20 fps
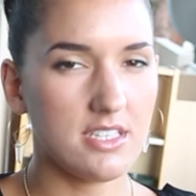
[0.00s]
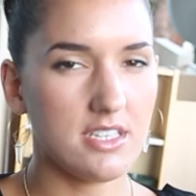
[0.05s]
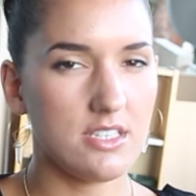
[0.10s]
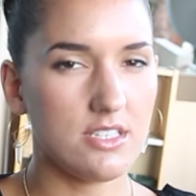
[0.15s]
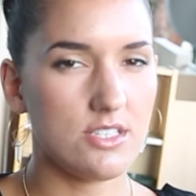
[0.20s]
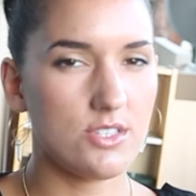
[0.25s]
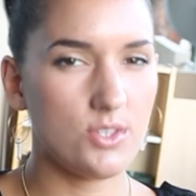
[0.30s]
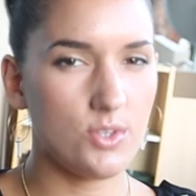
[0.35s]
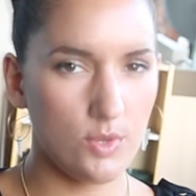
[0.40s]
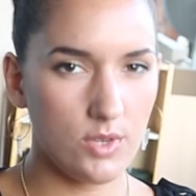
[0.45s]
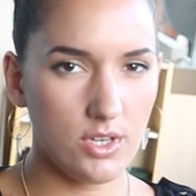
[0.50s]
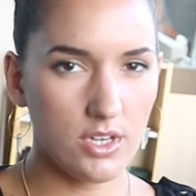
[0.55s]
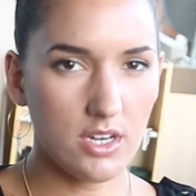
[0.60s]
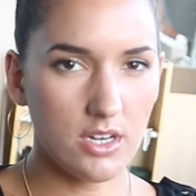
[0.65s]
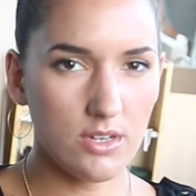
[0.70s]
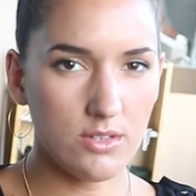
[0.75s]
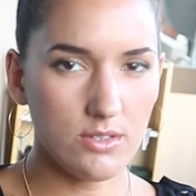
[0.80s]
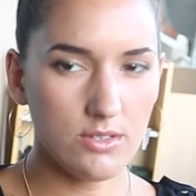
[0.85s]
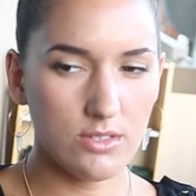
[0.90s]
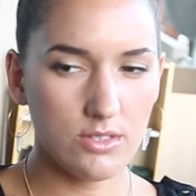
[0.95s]
a
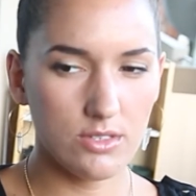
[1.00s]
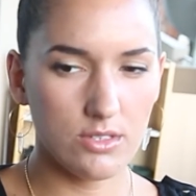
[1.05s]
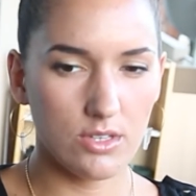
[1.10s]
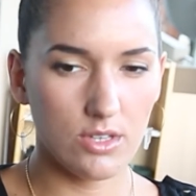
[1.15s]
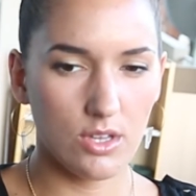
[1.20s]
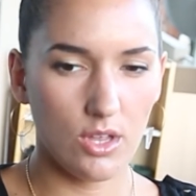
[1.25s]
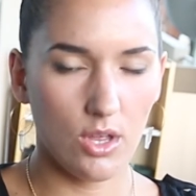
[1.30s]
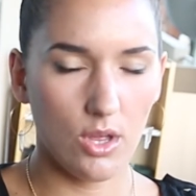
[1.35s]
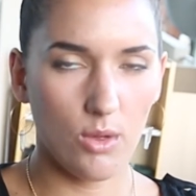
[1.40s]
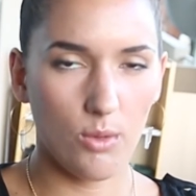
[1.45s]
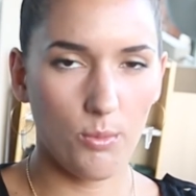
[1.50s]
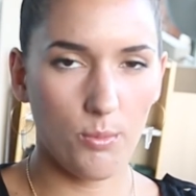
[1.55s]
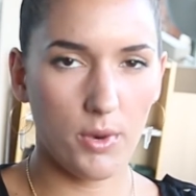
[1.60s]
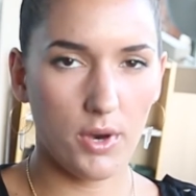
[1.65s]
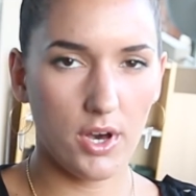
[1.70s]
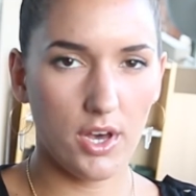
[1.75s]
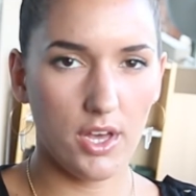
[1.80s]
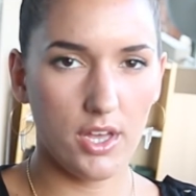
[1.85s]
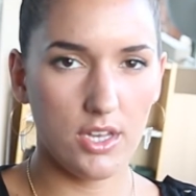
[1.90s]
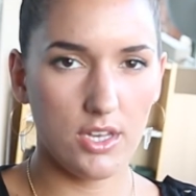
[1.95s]
studio,
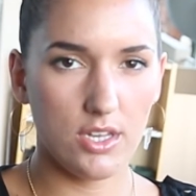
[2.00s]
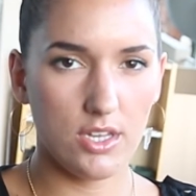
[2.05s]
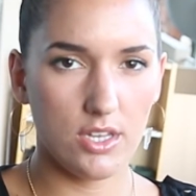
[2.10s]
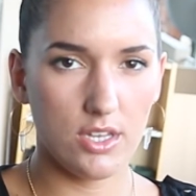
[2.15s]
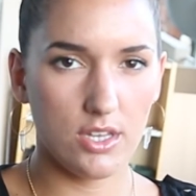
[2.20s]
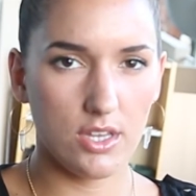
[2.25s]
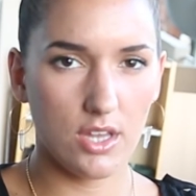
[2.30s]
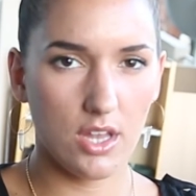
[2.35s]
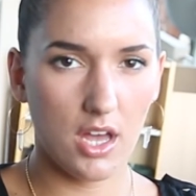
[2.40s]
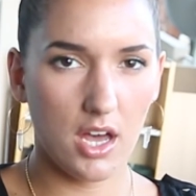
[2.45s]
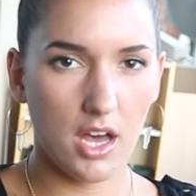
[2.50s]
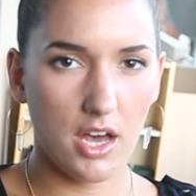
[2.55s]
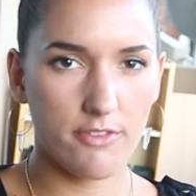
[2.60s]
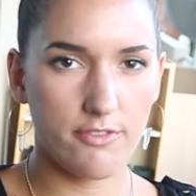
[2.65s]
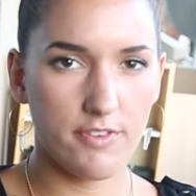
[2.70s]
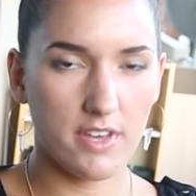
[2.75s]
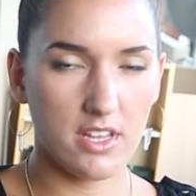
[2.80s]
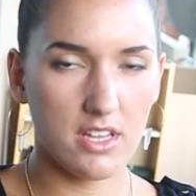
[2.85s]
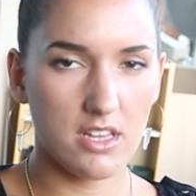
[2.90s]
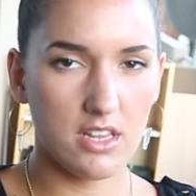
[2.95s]
but I
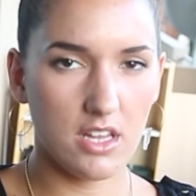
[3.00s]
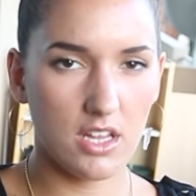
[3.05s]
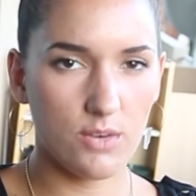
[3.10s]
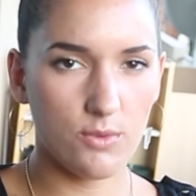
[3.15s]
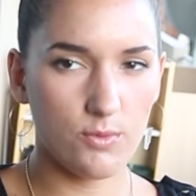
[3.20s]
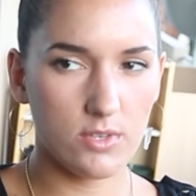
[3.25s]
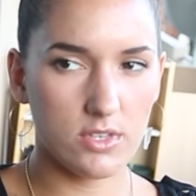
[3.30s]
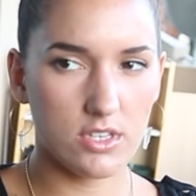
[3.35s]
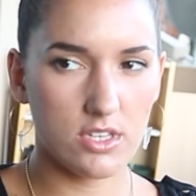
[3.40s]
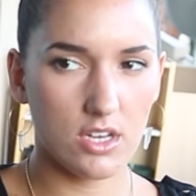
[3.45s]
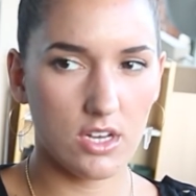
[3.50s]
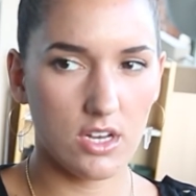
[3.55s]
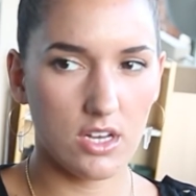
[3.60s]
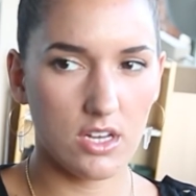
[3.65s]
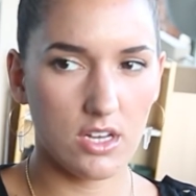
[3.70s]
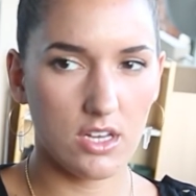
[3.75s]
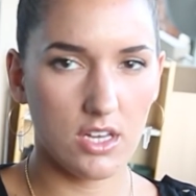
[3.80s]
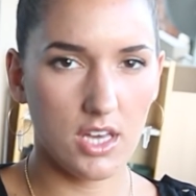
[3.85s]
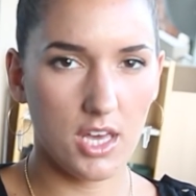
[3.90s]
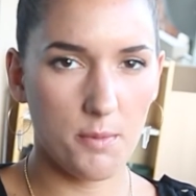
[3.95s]
fell in love with the
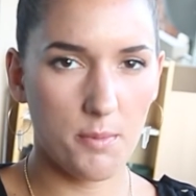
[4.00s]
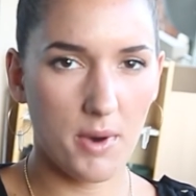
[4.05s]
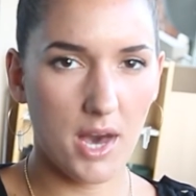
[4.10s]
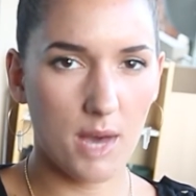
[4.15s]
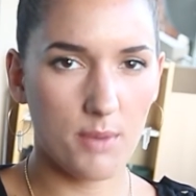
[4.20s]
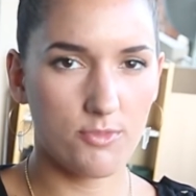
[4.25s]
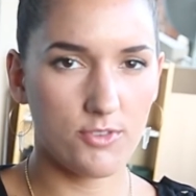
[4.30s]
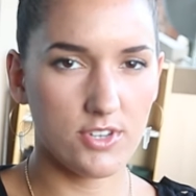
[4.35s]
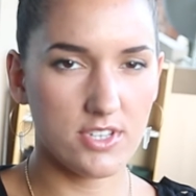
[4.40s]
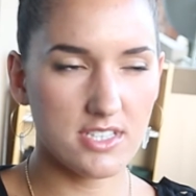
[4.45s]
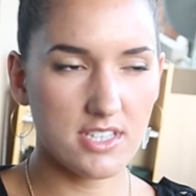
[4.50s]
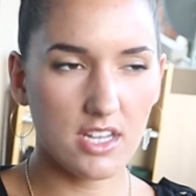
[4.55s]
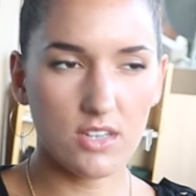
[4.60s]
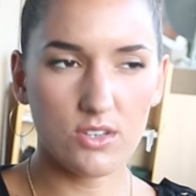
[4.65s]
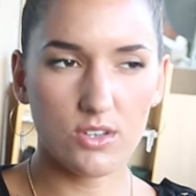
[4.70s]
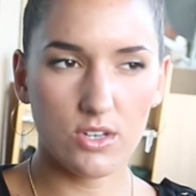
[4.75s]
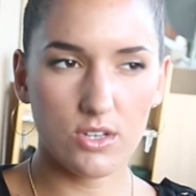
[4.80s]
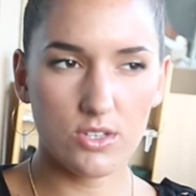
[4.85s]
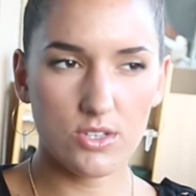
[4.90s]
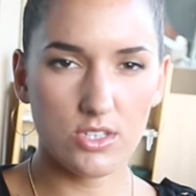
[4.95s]
hip hop freestyle
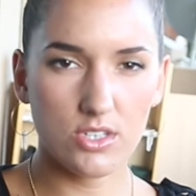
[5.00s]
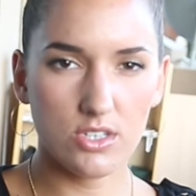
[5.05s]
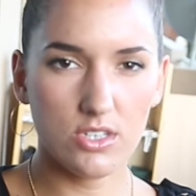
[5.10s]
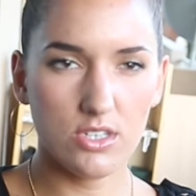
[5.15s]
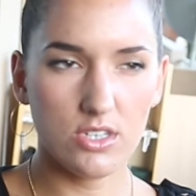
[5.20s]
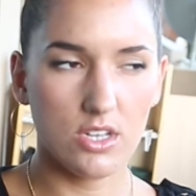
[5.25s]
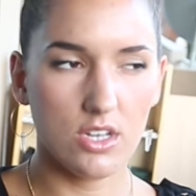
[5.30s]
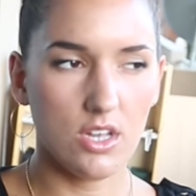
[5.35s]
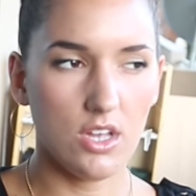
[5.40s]
culture,